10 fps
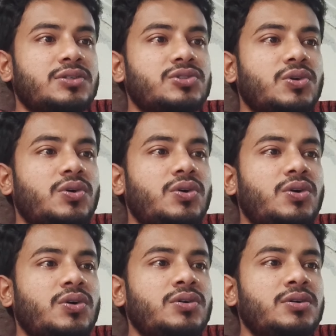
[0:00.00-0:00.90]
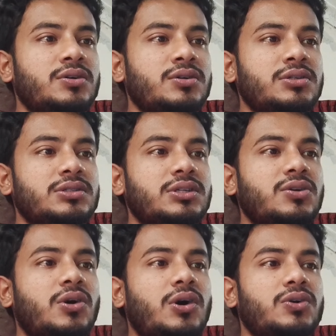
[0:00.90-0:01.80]
So she
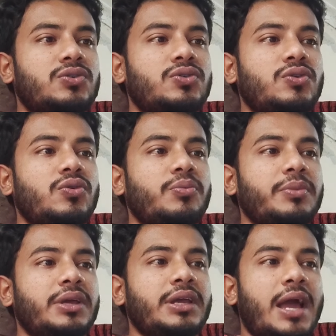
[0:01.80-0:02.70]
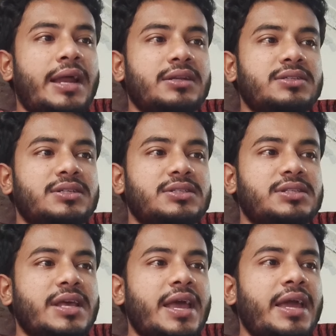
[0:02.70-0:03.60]
got to me and she
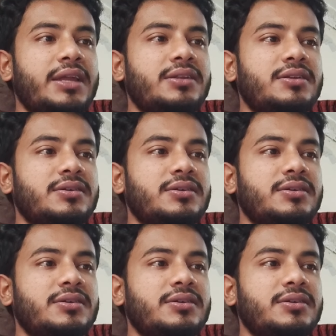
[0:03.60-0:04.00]
said,